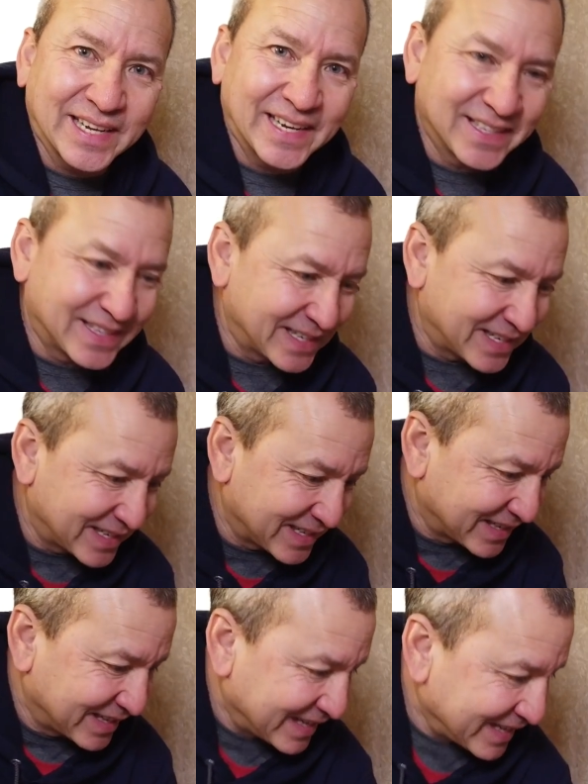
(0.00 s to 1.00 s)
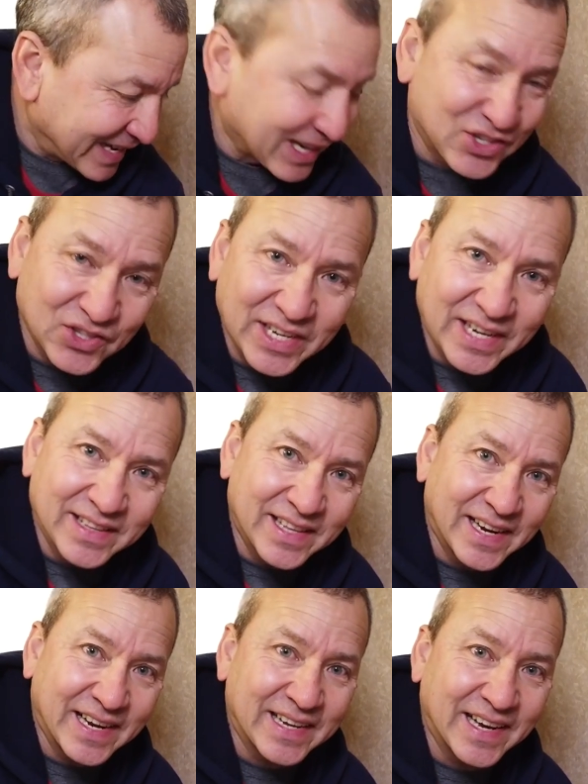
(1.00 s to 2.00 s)
glad that uh, actually I,
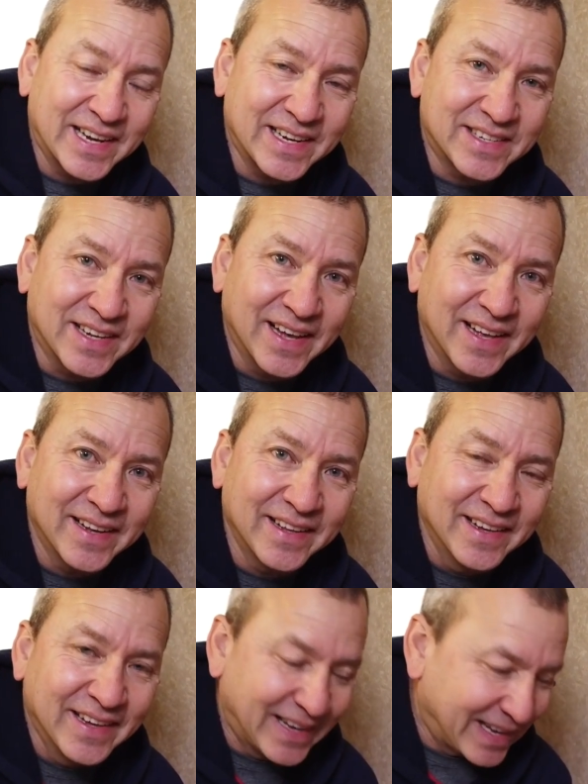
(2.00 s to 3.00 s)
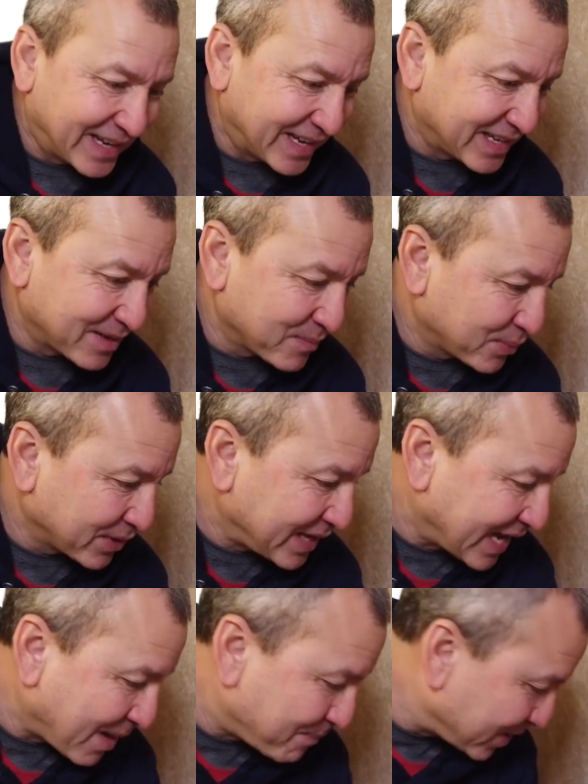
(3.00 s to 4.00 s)
that I got it done, and I'm
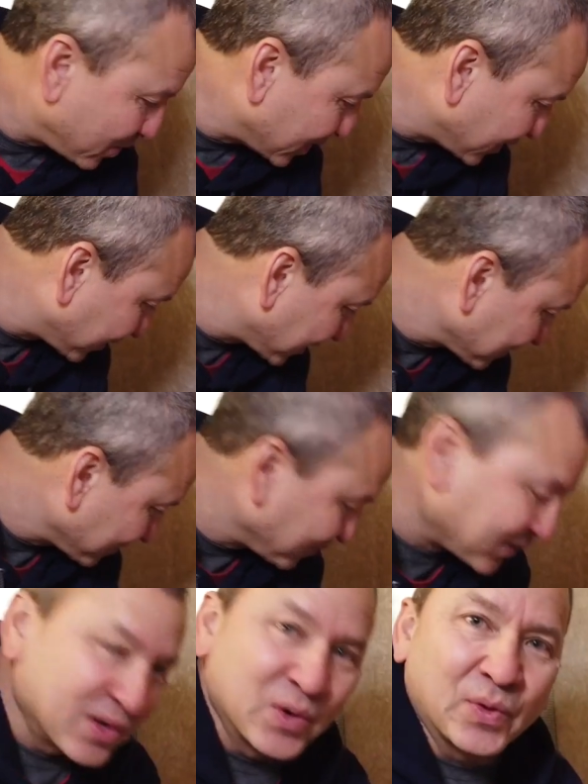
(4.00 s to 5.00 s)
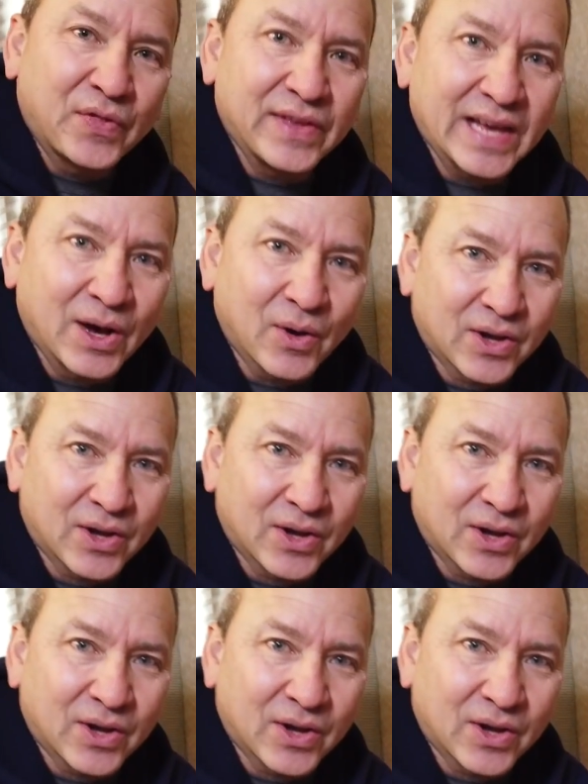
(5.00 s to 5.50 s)
pretty happy with with the